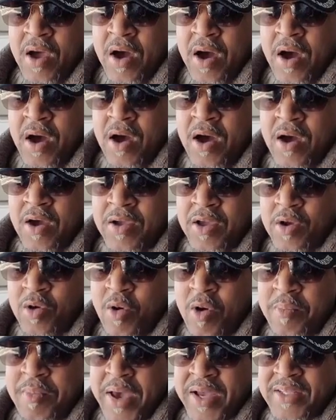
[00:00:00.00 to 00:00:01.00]
And
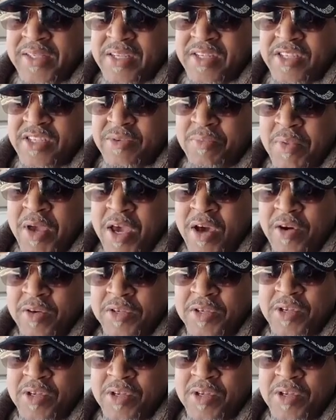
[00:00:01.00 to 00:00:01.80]
going back to the smell,